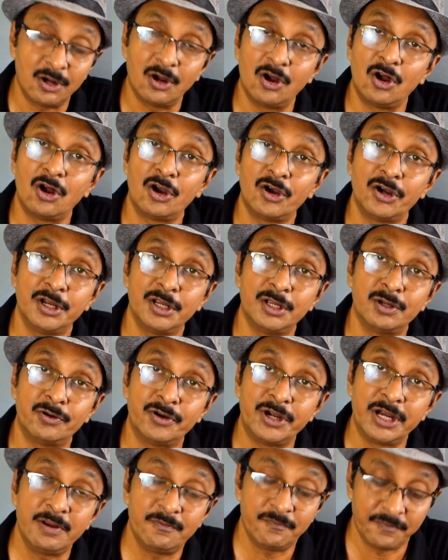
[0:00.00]
or your
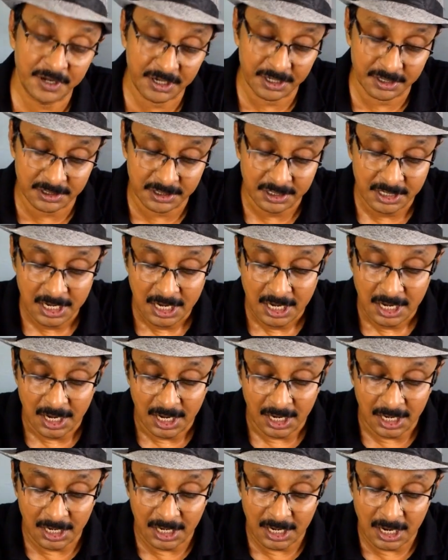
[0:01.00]
ring finger
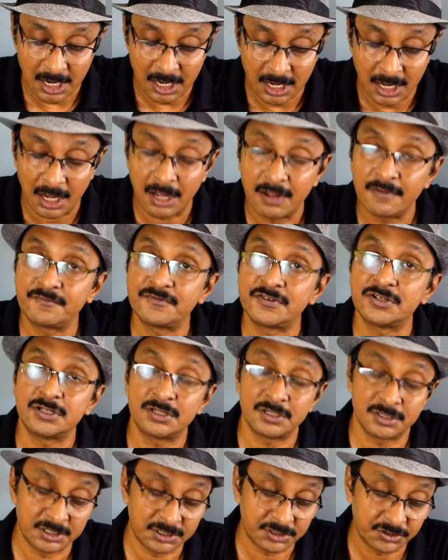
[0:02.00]
after
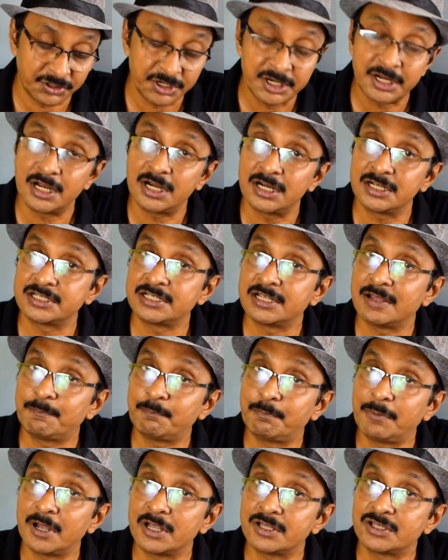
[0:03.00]
the 3 cards have
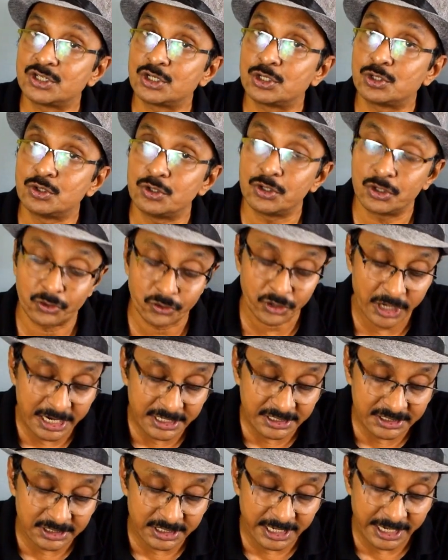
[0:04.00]
passed to your right
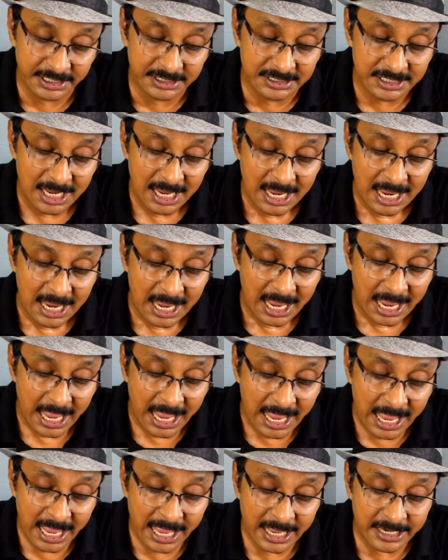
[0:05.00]
side,
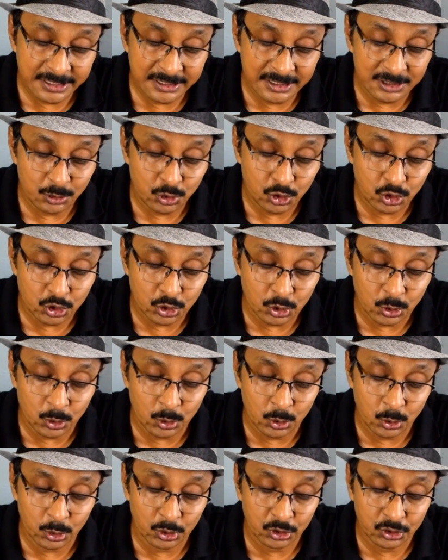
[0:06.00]
and you
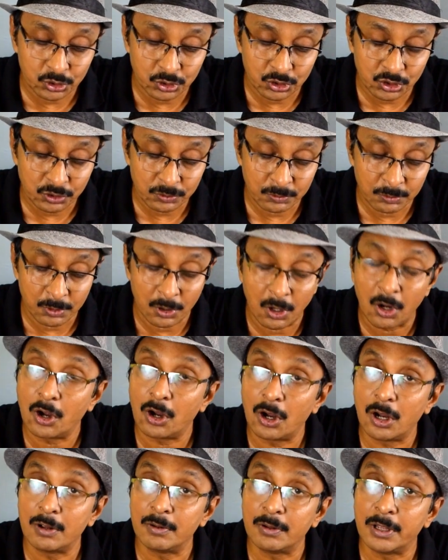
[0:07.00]
show
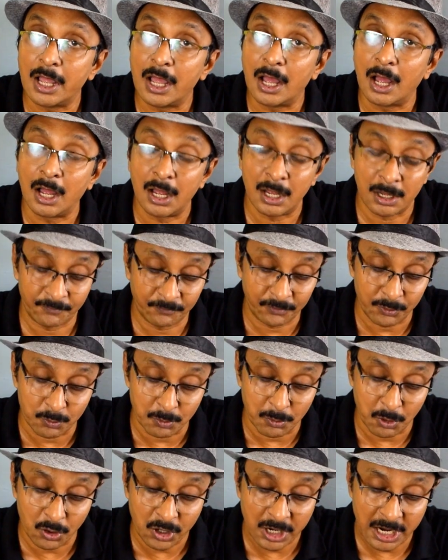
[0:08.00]
a few
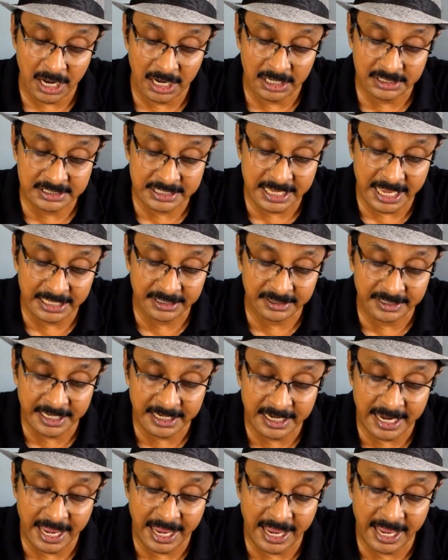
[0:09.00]
more cards, and then
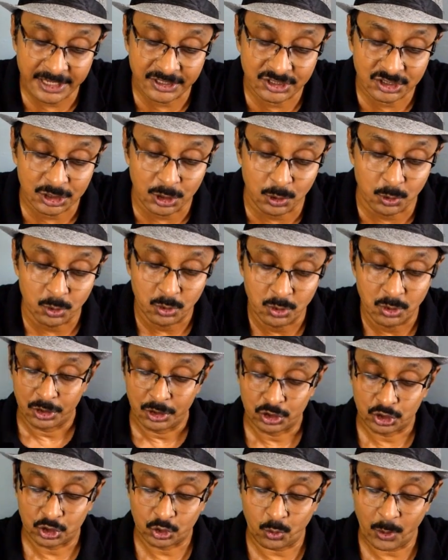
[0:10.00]
as you
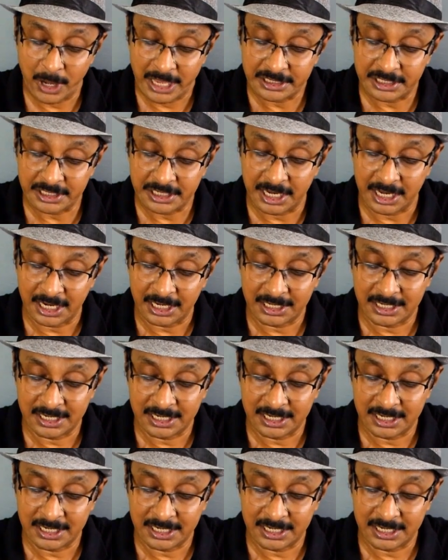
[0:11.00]
square the deck,